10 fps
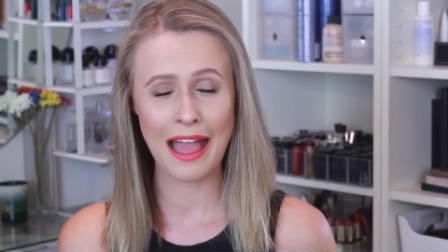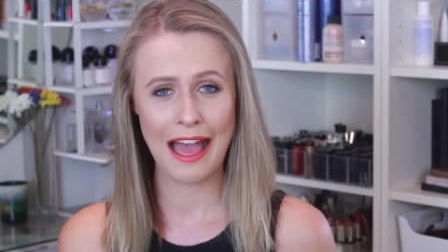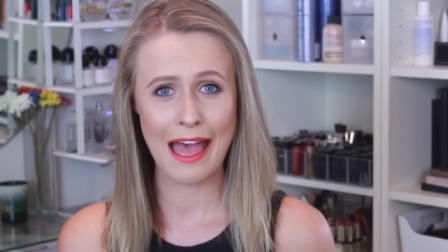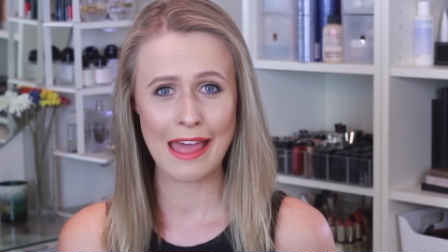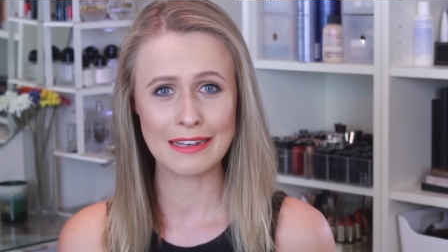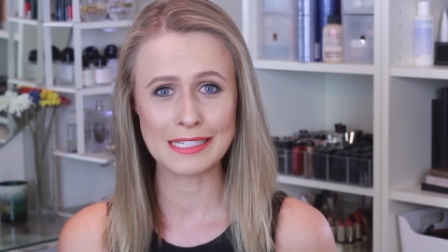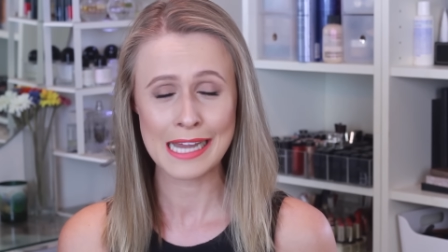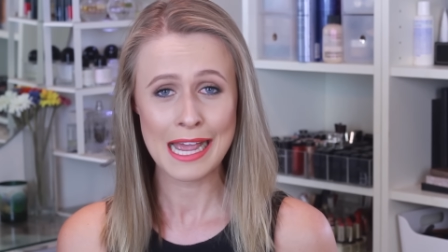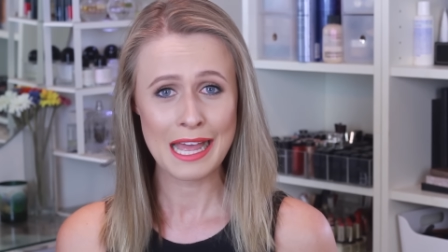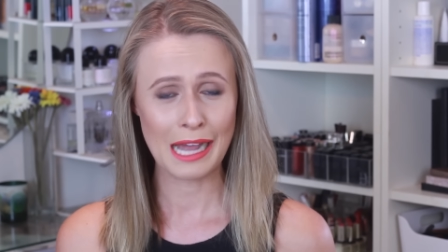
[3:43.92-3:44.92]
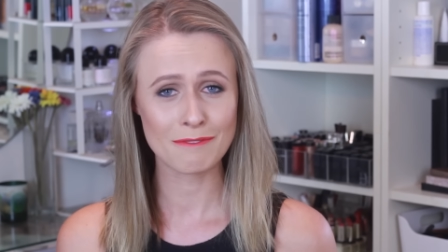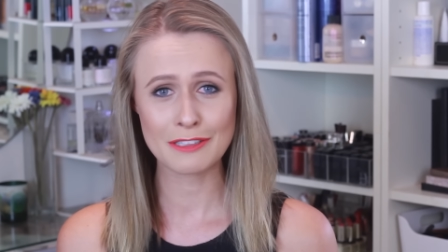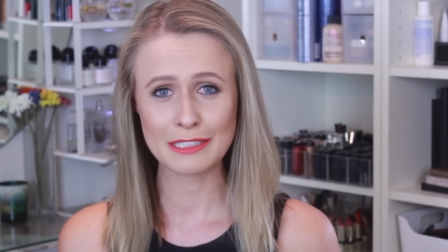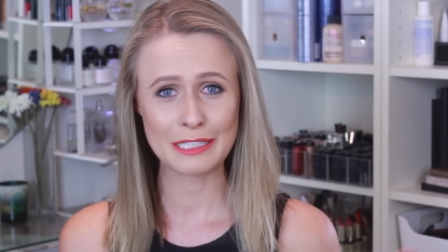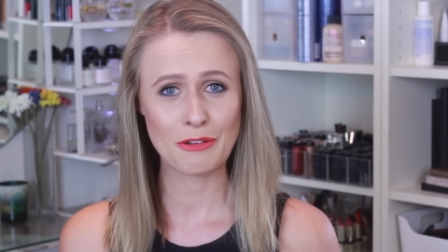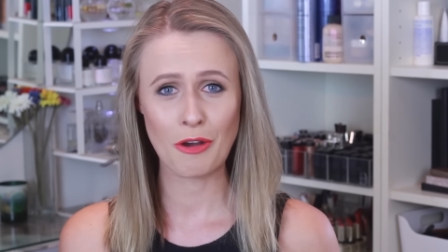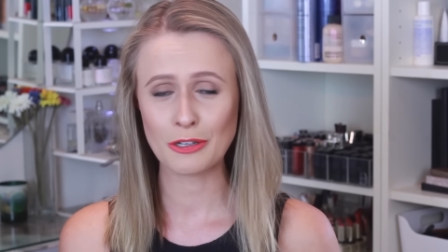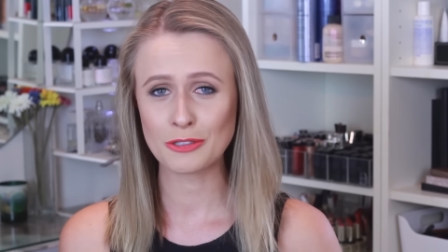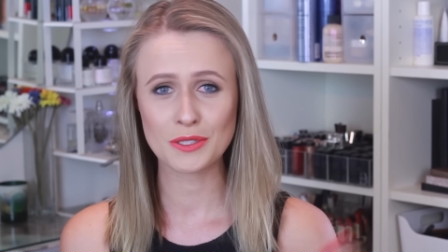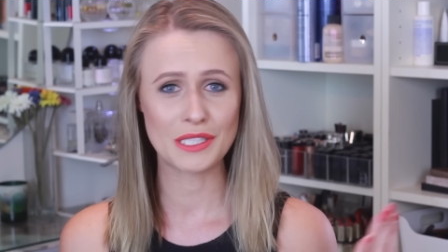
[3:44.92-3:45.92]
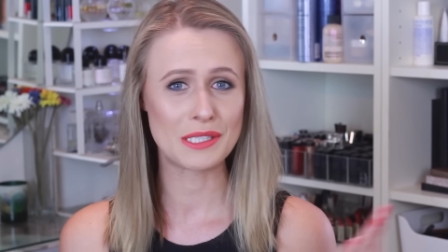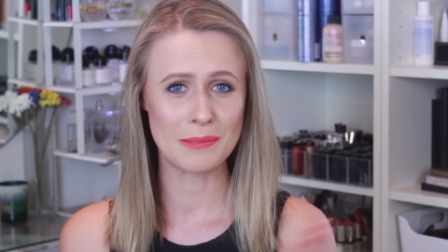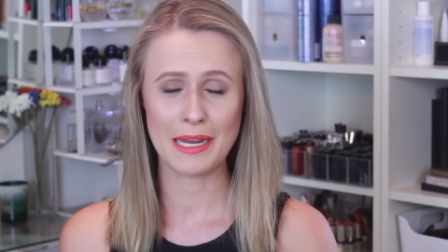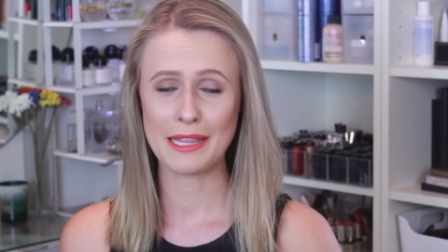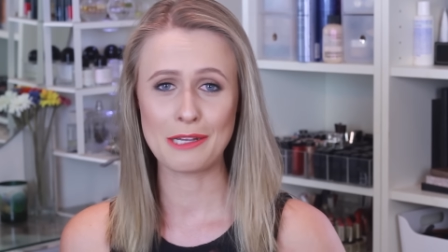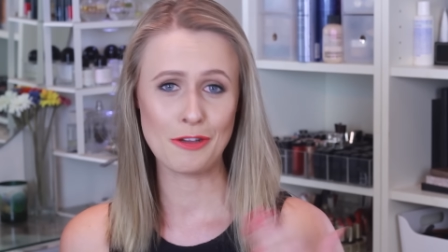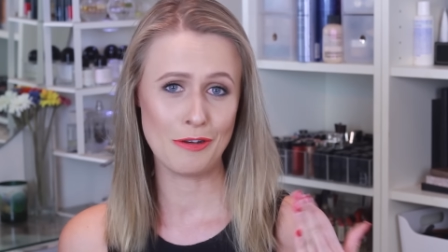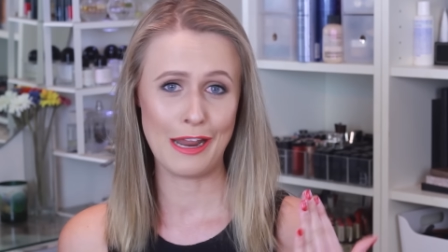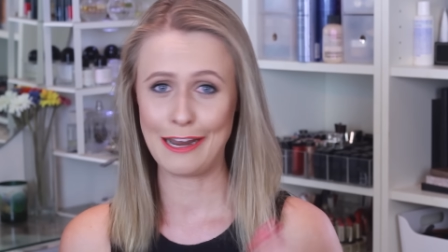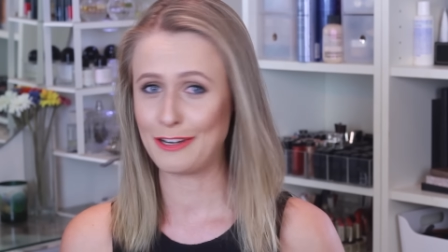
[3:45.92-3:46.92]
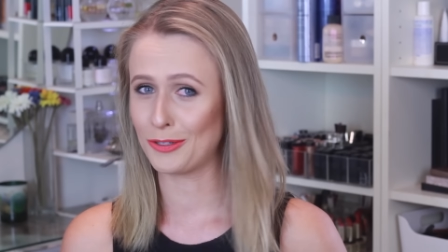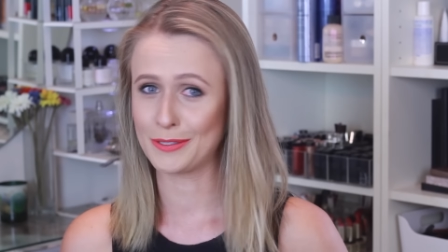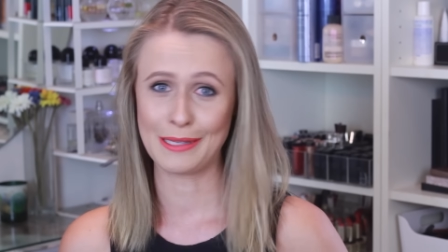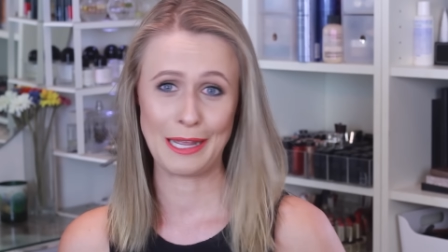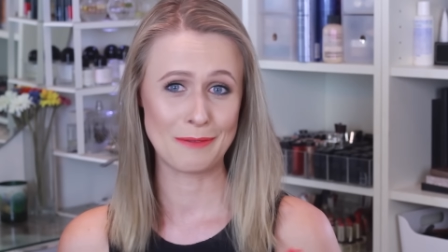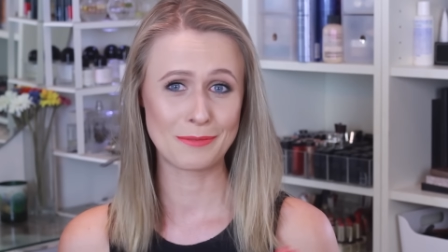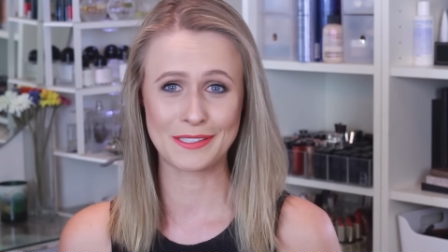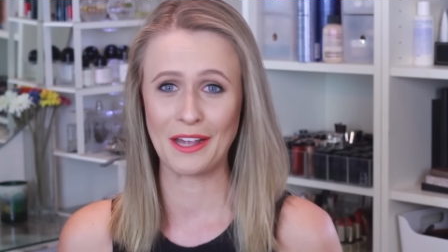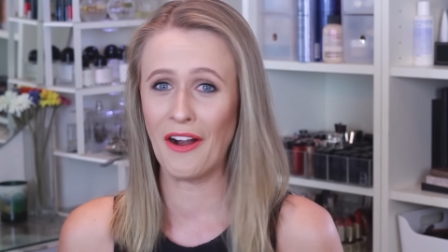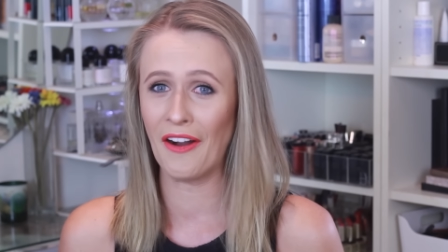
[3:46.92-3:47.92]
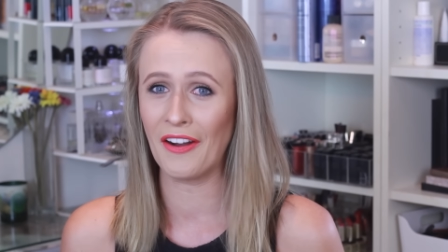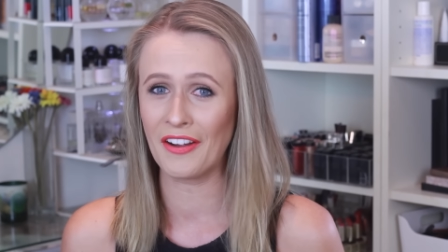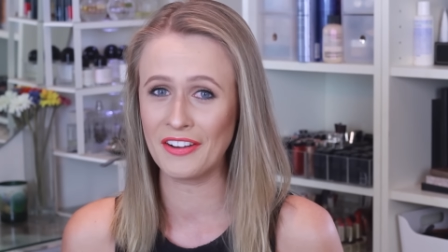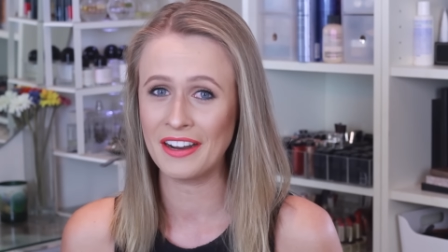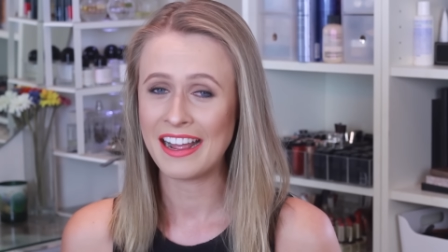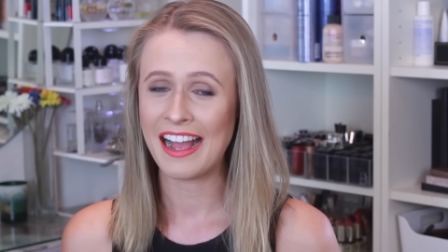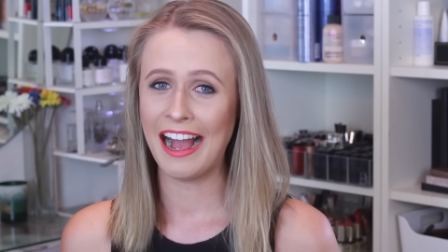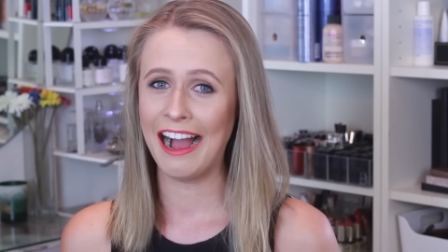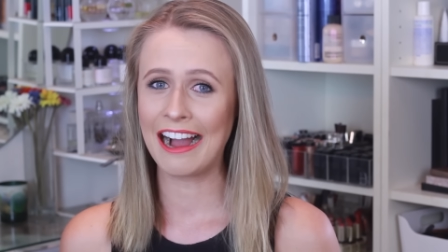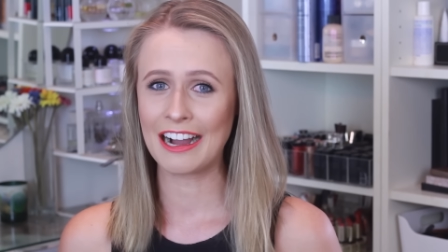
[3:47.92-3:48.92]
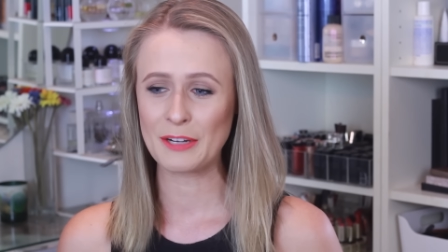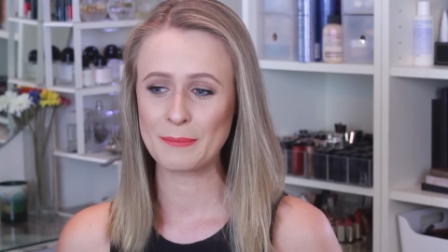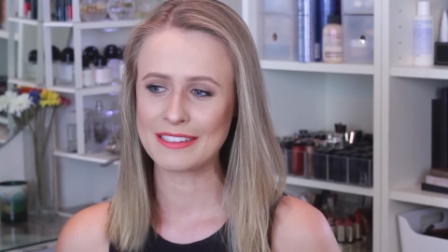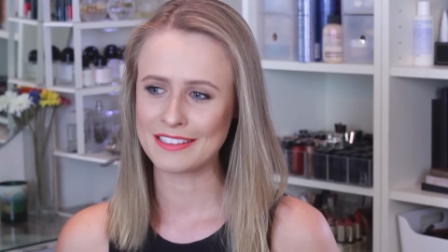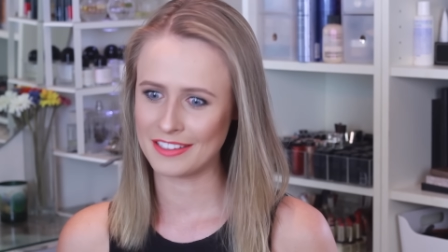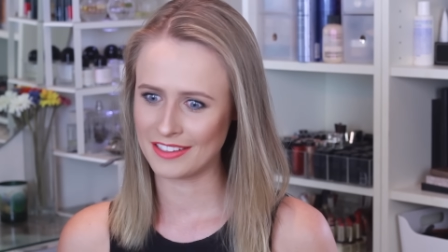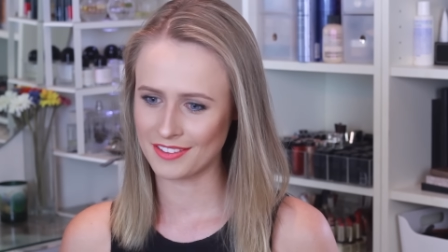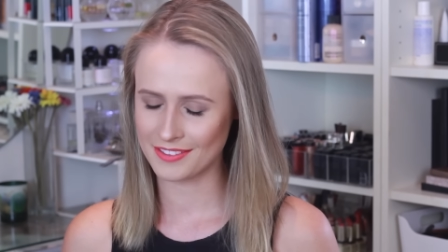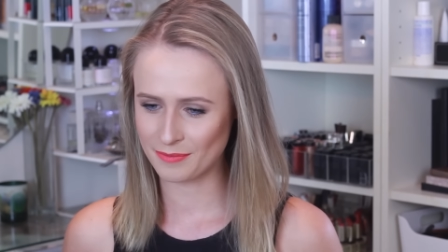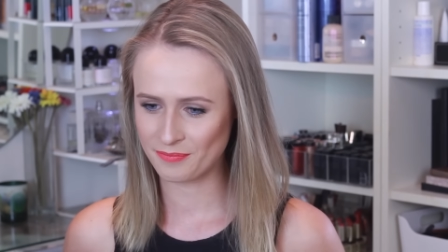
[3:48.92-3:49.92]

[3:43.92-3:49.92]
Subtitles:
and I really got drilled into me that you need your sleep. So, yes.